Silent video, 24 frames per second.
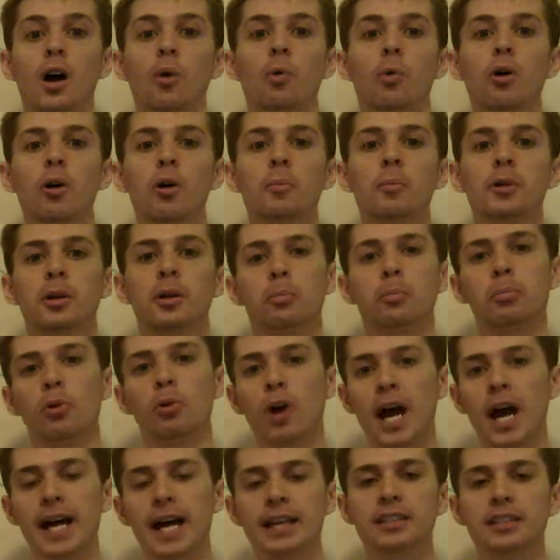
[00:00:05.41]
Welcome to
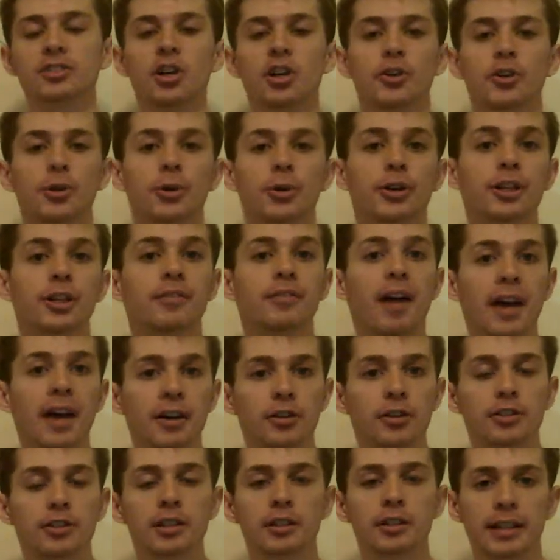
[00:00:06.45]
Bracken's Alternative
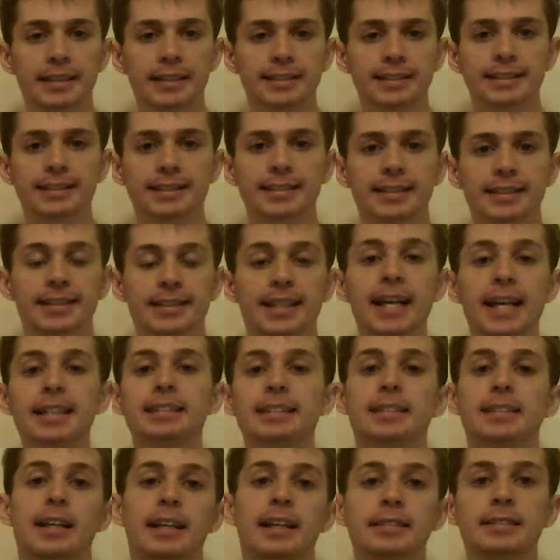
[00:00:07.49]
Energy Lessons.
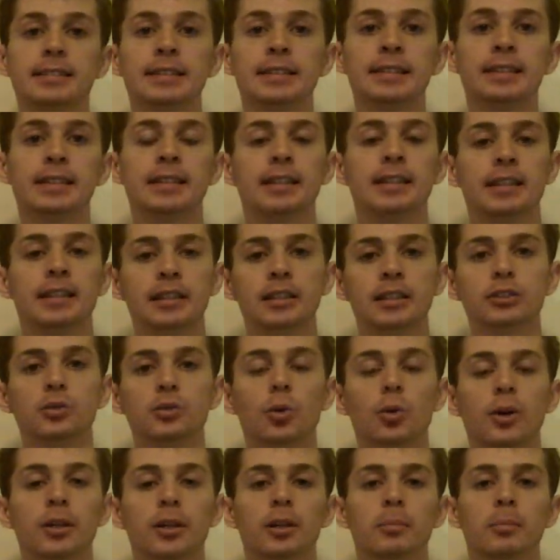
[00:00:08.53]
Today's lesson is
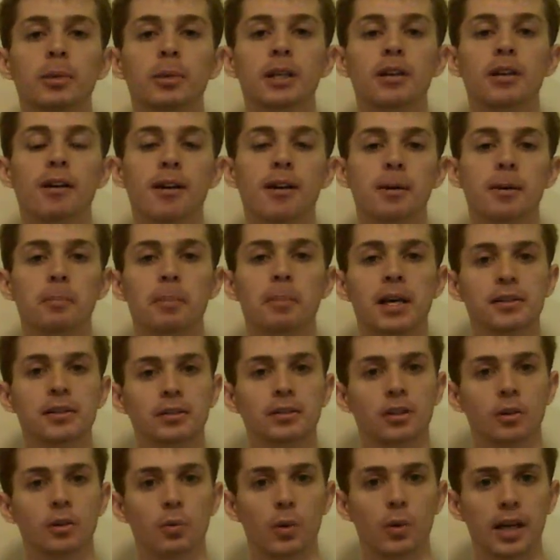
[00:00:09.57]
going to be on
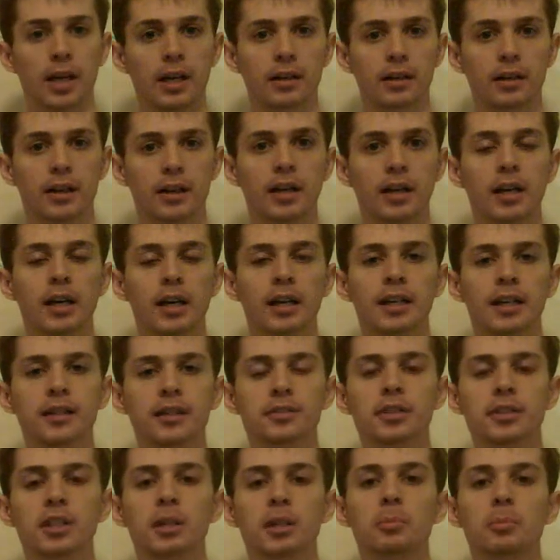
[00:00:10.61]
basic wind.
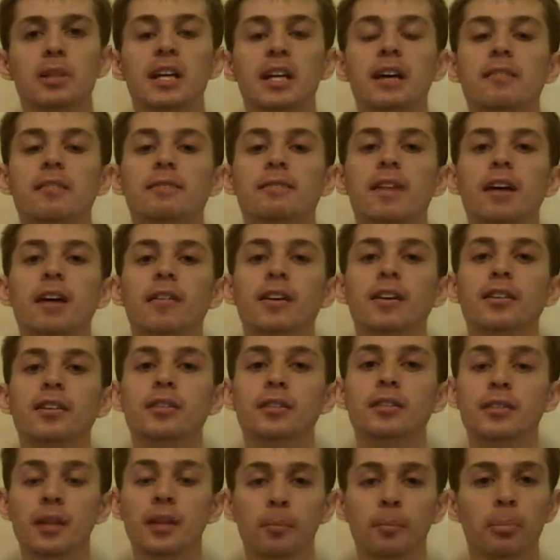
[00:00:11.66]
It's going to be a very
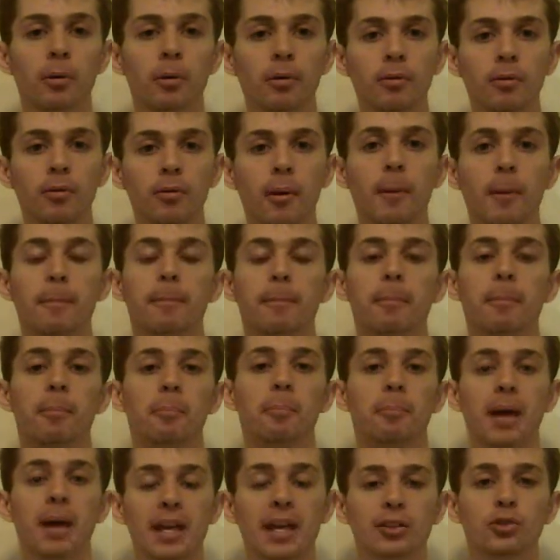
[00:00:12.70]
simple,
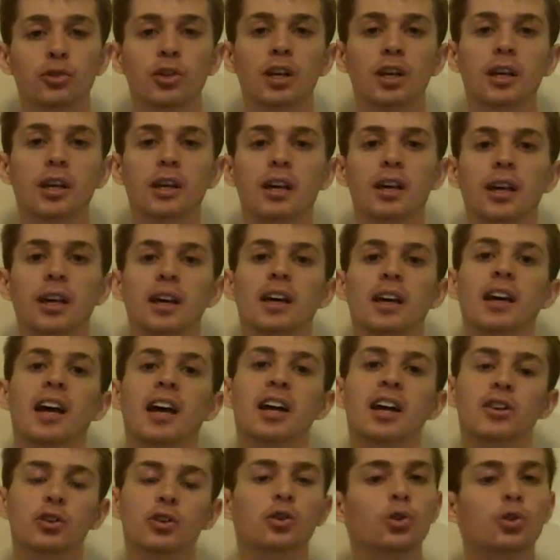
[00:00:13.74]
basic,
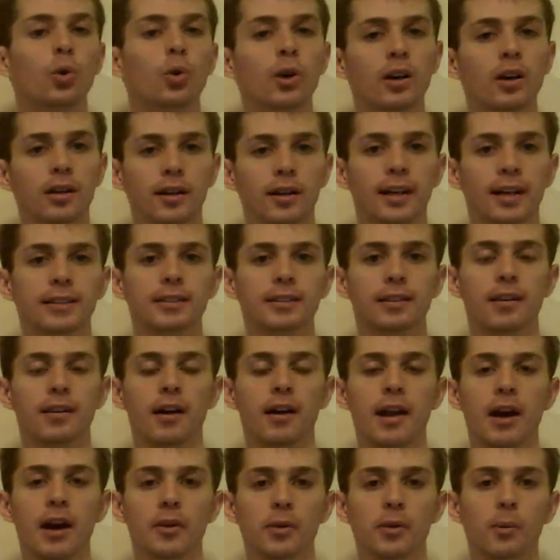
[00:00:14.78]
and short lesson
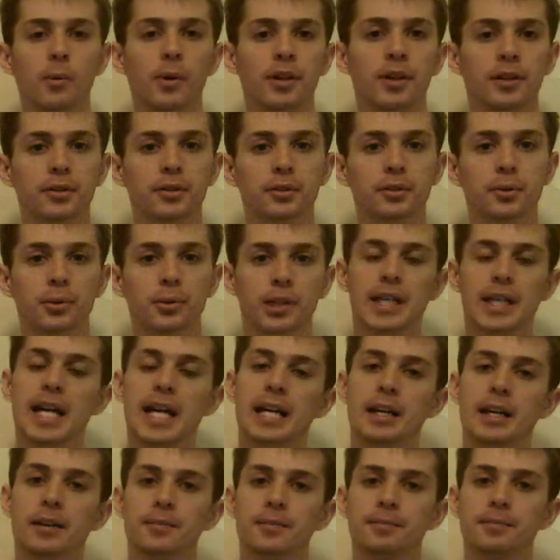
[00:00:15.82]
on how the wind is
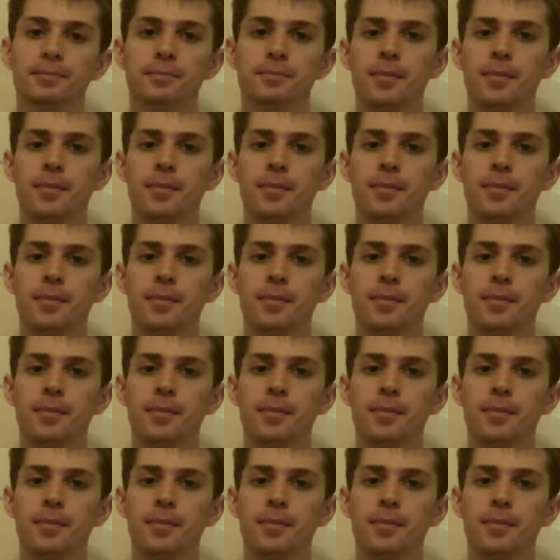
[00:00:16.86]
created.